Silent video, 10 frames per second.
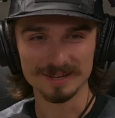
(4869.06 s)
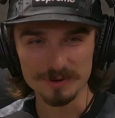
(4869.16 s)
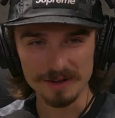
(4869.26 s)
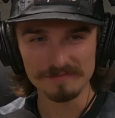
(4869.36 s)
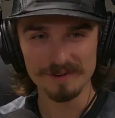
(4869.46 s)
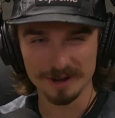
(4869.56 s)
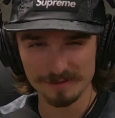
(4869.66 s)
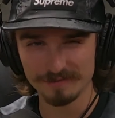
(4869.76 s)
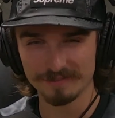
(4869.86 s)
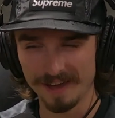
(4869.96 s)
you got
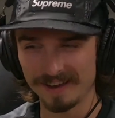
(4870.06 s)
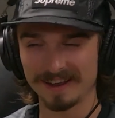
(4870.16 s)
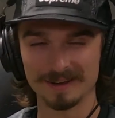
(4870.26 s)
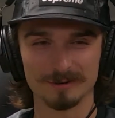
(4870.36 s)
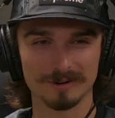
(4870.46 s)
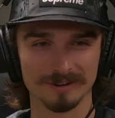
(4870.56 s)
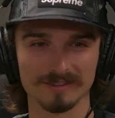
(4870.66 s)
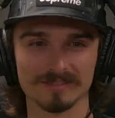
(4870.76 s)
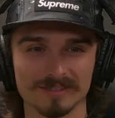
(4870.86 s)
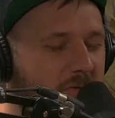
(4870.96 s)
fucking fat ankle
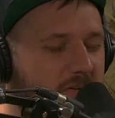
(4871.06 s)
curtains.